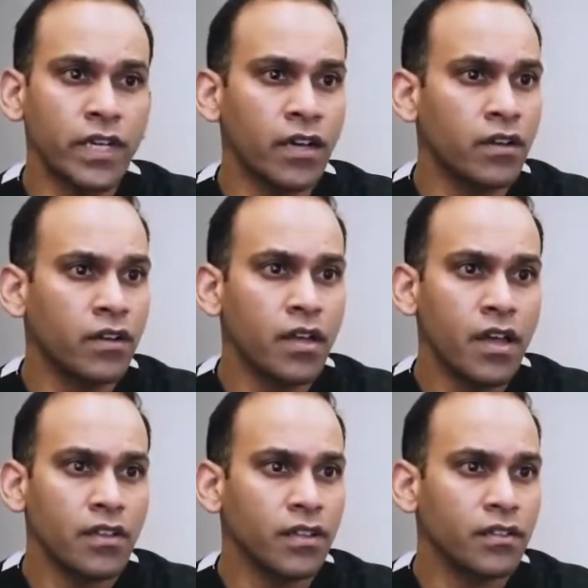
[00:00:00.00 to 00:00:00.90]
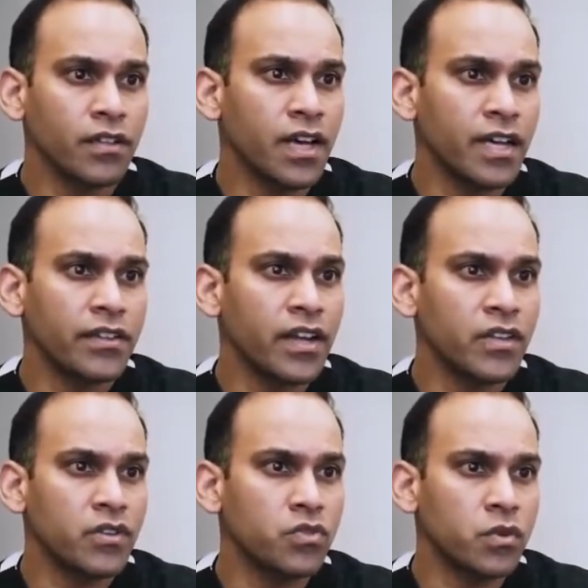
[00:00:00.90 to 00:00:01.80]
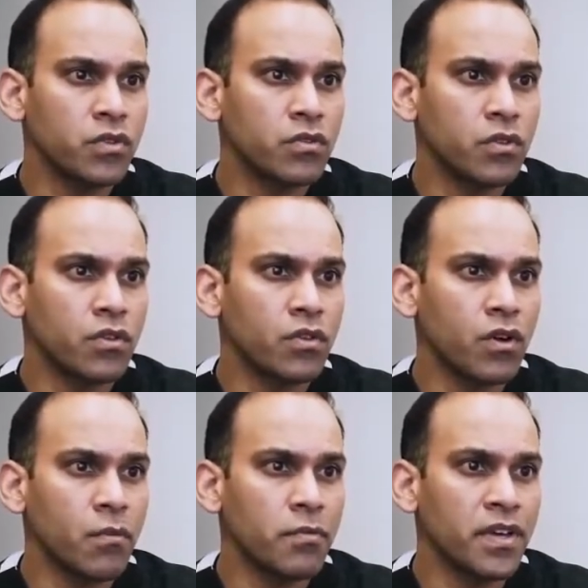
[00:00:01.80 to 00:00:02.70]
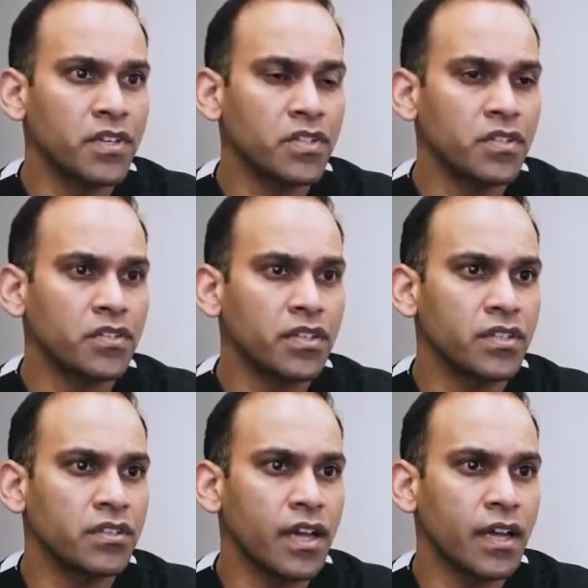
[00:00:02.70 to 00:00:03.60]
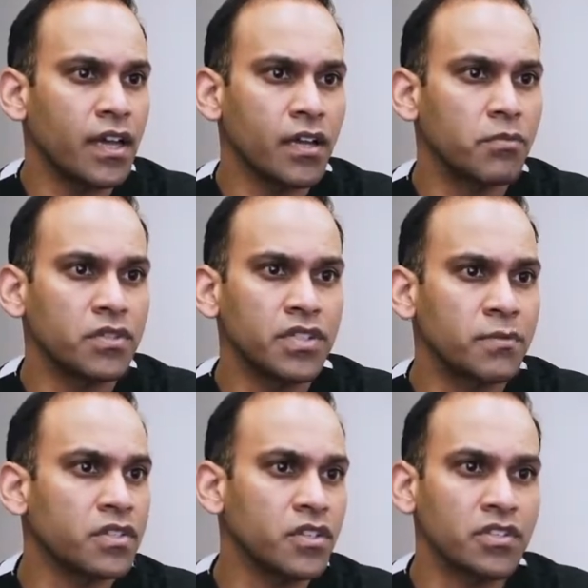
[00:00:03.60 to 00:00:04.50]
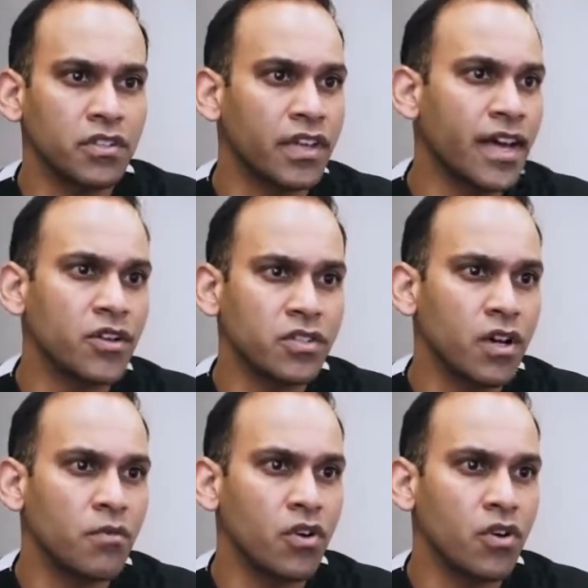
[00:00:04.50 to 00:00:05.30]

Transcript: Yeah, the line that I use with all my patients is I could put stem cells till the cows come